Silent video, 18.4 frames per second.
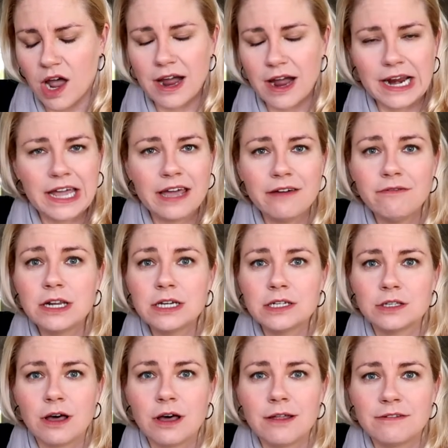I give it
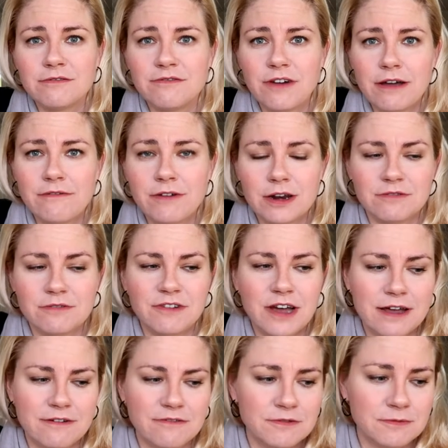a solid 5 out of
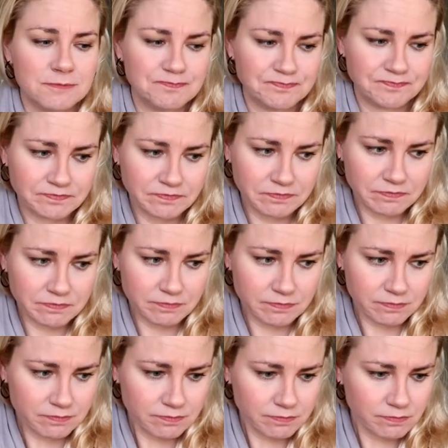5.
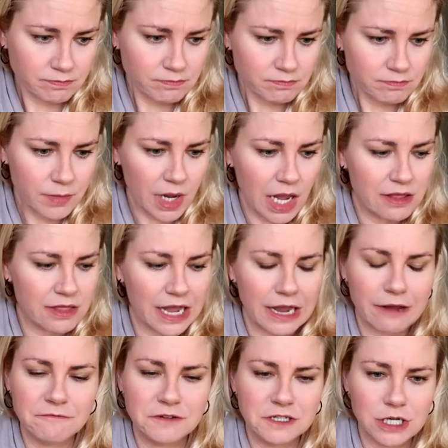I
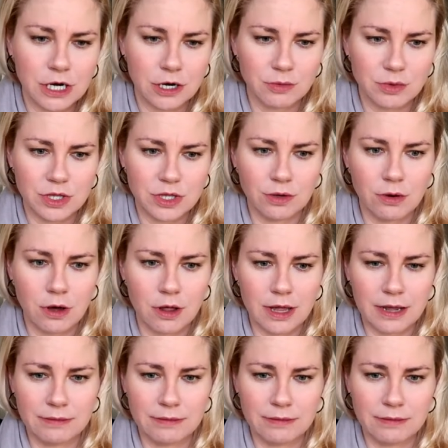think I've shared with you all,